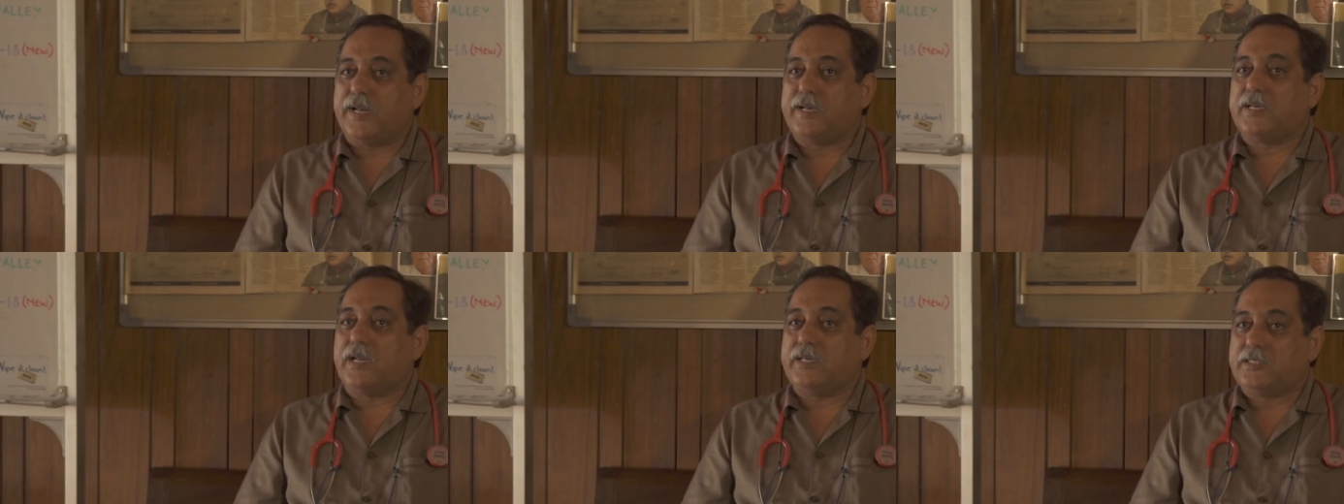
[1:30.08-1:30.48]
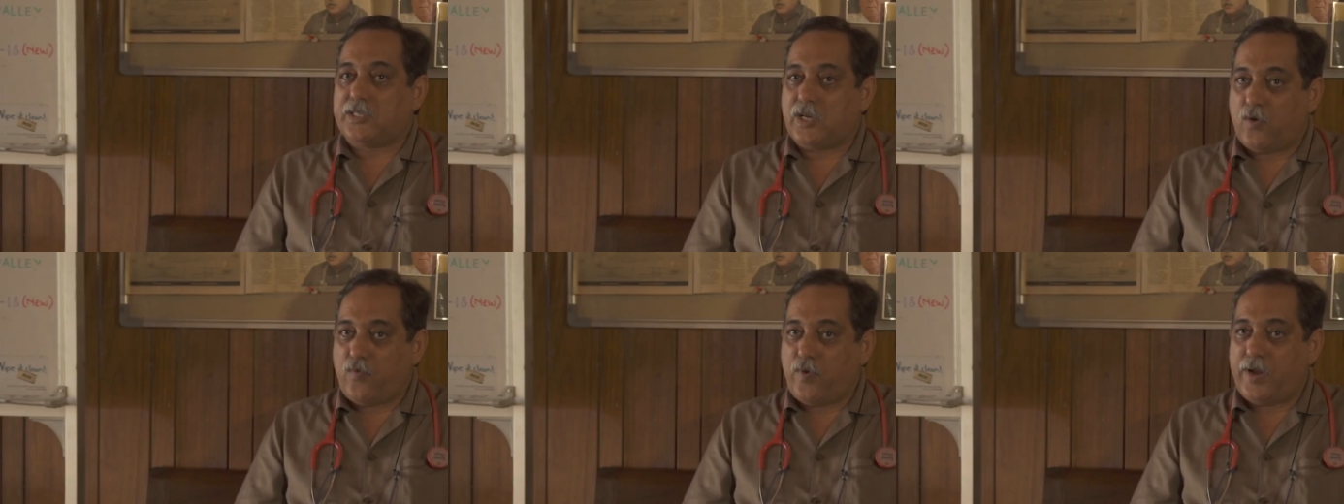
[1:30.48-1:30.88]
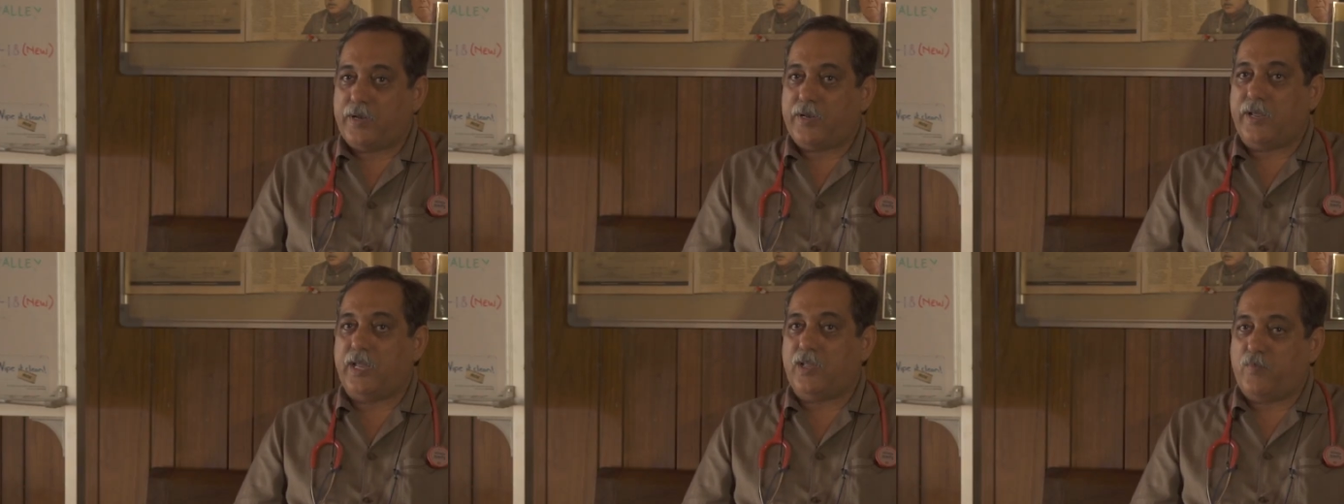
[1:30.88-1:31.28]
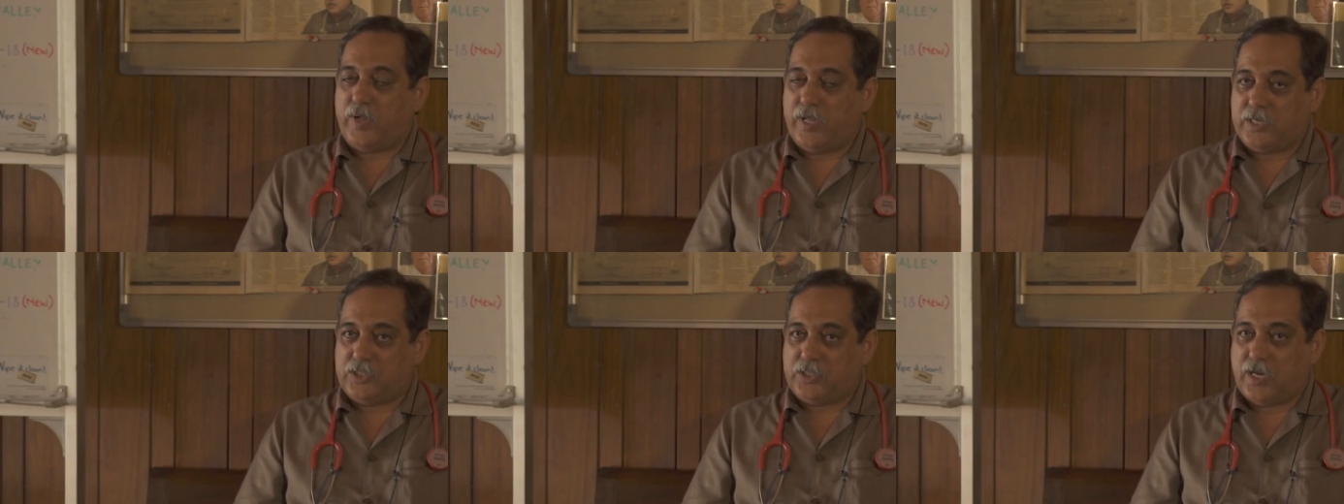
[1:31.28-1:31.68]
and I surveyed in
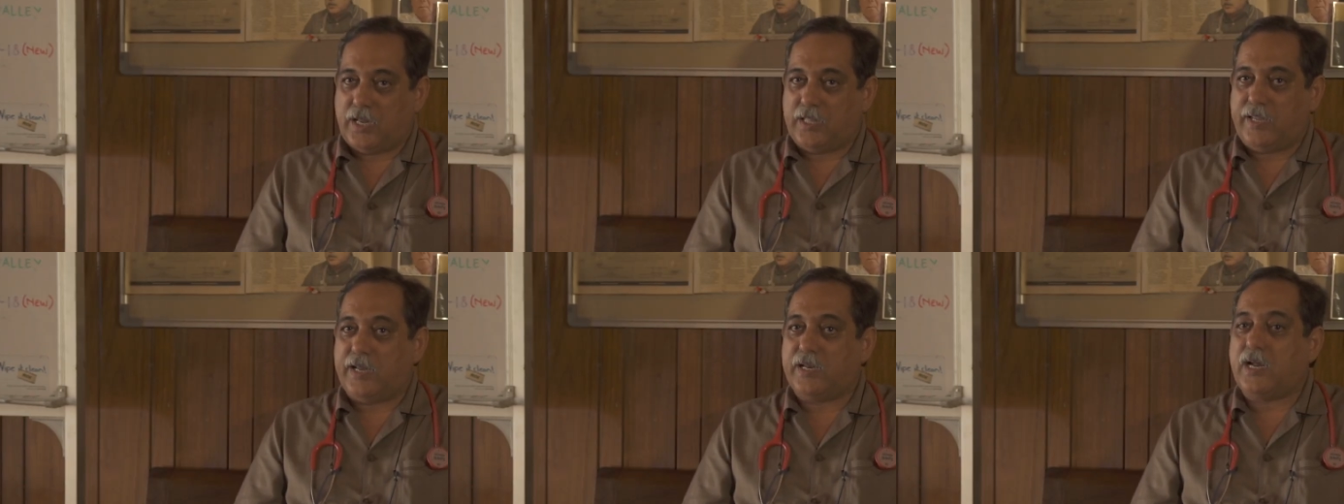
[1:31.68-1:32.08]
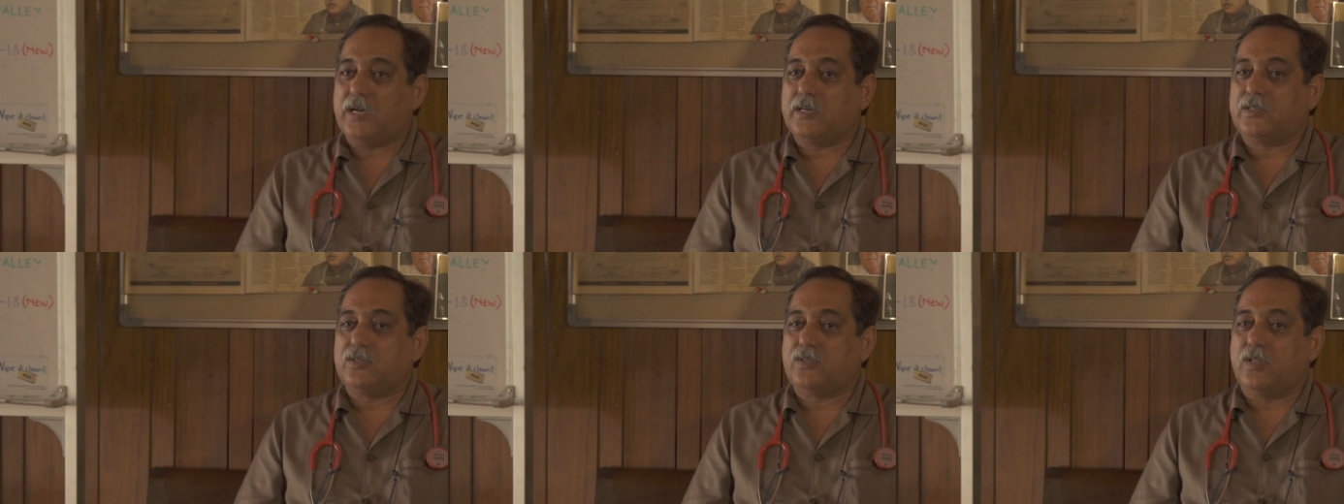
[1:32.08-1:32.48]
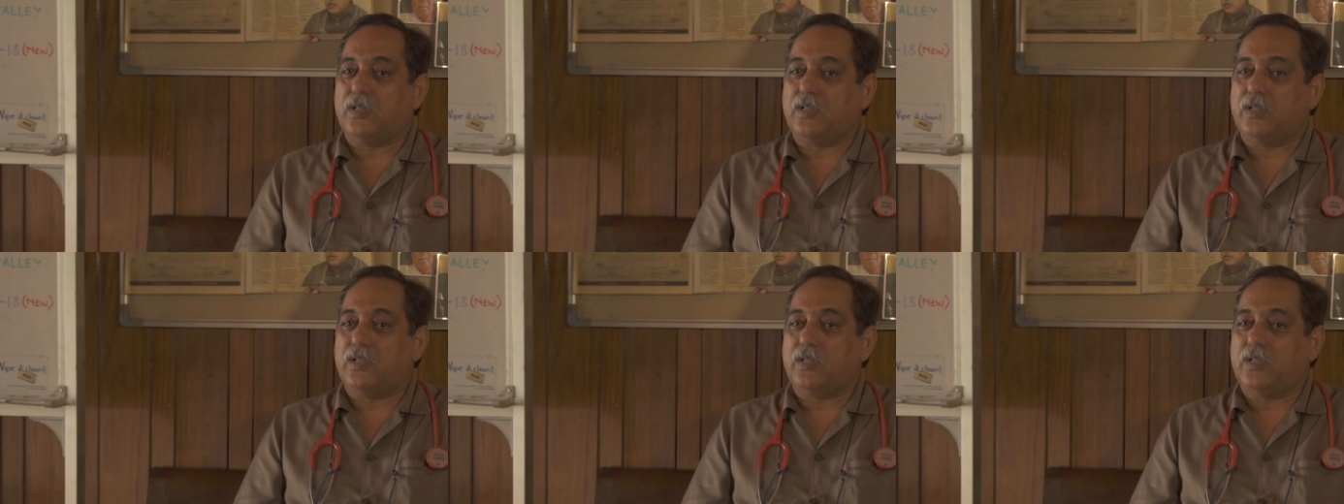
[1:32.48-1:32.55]
Malaysia, there are